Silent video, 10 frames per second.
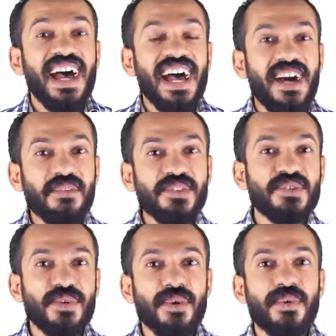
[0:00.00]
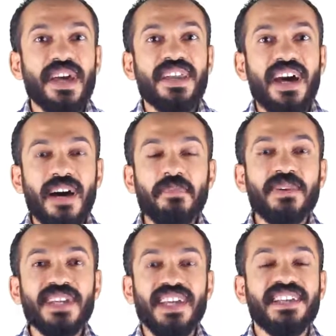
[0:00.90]
How to draw an
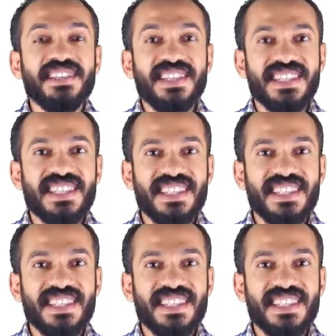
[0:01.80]
uppercase s?